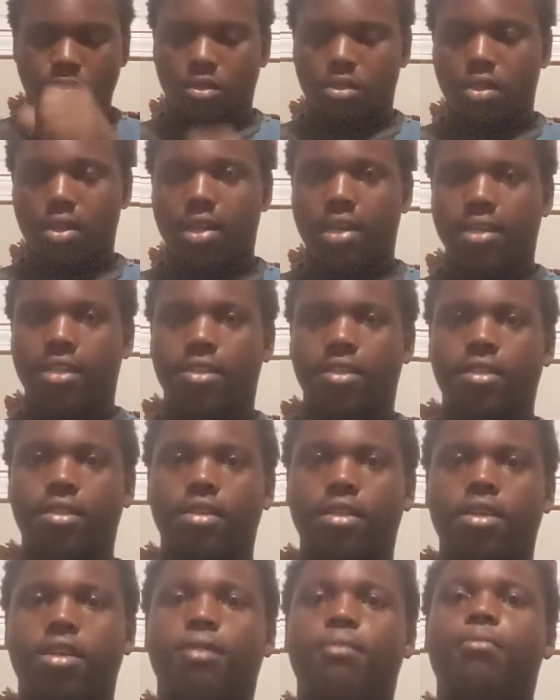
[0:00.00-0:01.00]
It's like
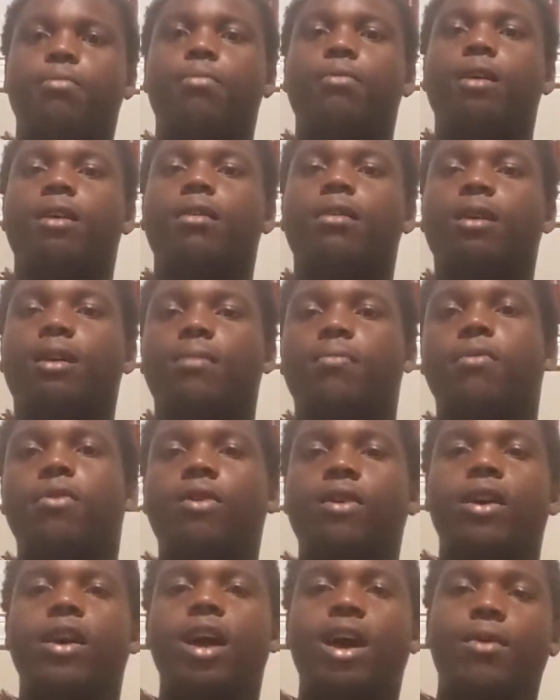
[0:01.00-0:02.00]
a
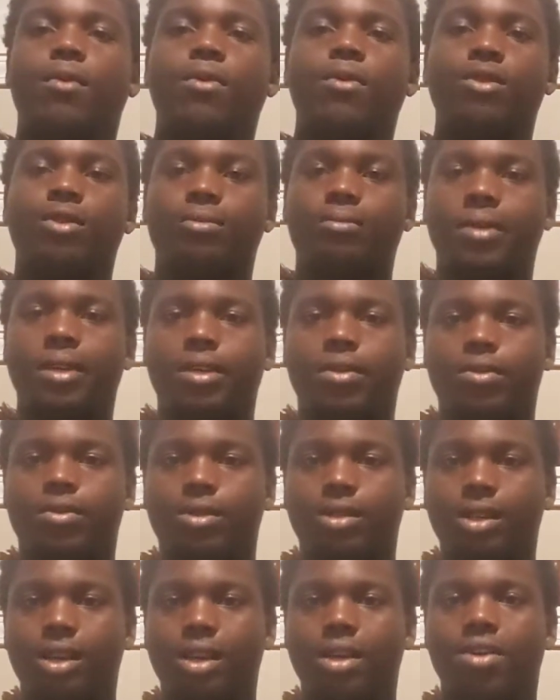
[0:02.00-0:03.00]
bow and arrow don't make no
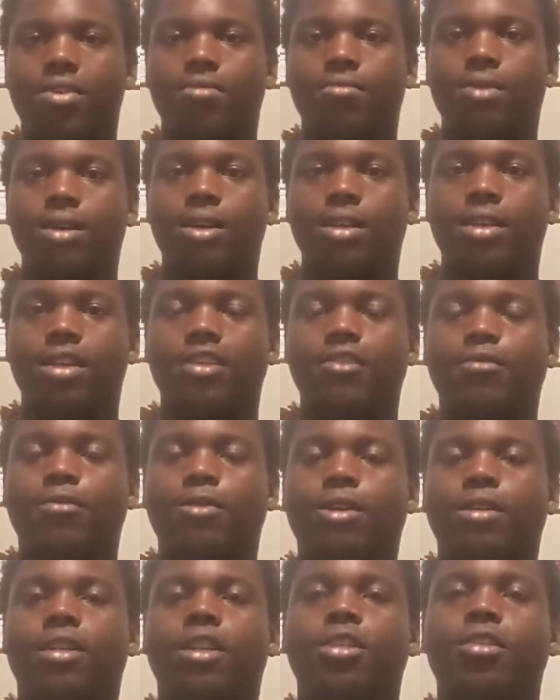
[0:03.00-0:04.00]
sounds, man. That's
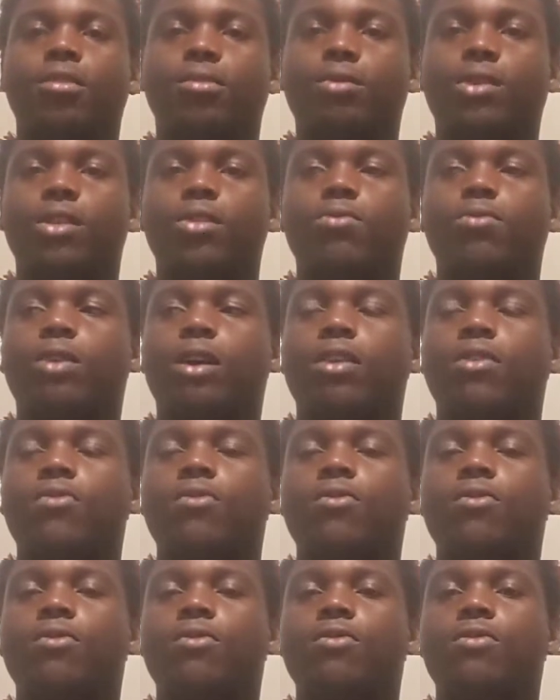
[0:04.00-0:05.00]
the reason why
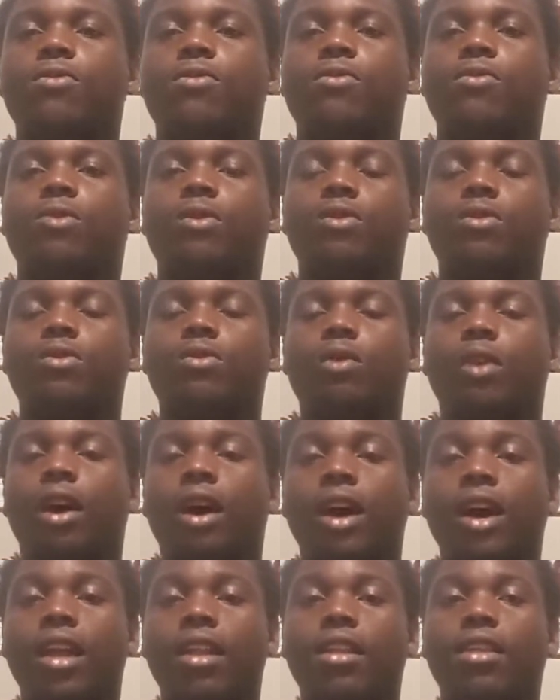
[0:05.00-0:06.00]
you when you
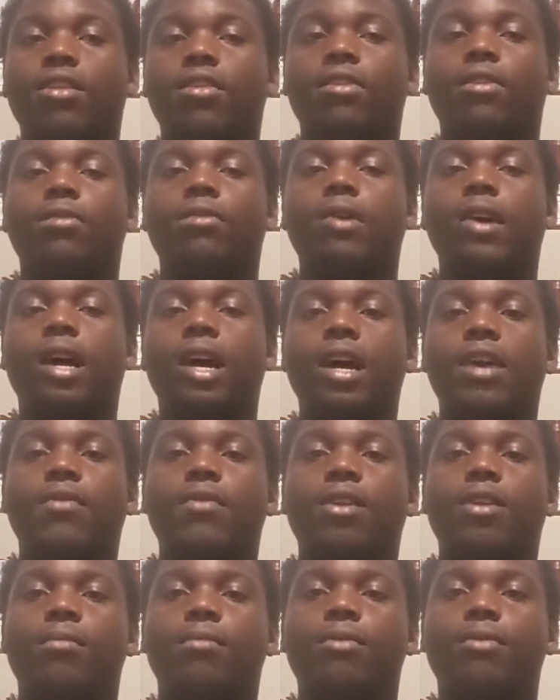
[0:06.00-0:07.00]
hunt
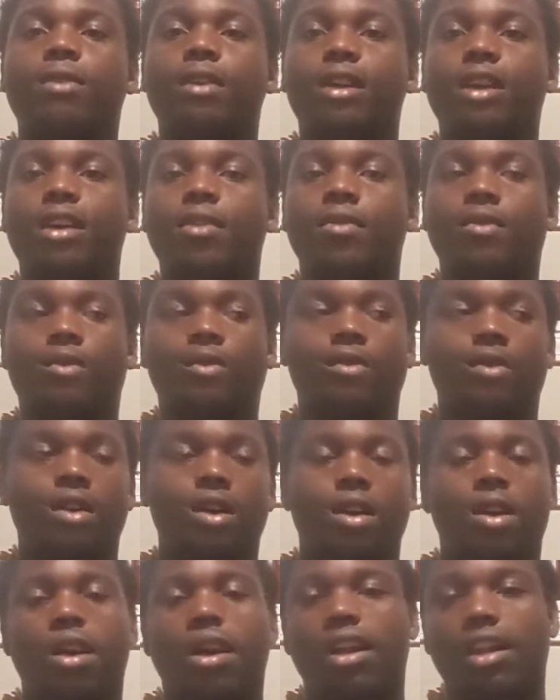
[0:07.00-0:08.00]
with a bow and arrow.
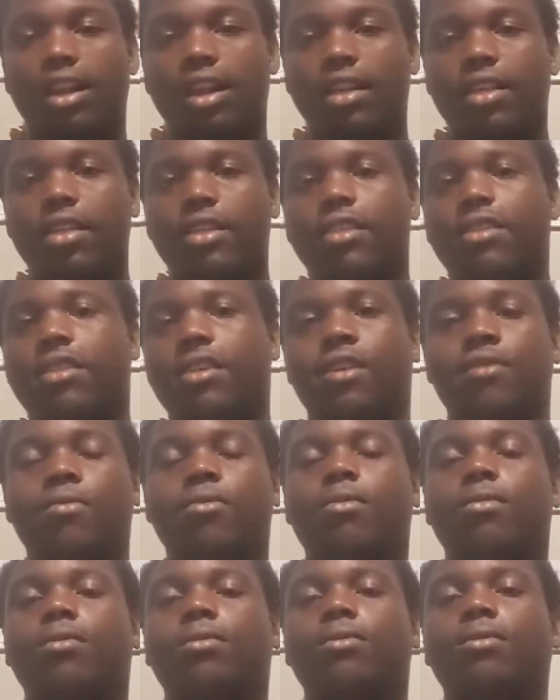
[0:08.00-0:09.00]
Unlike these
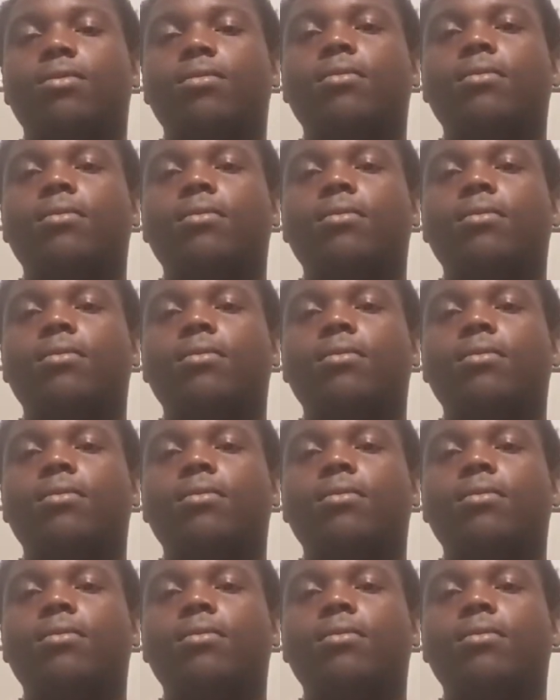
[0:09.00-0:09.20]
devils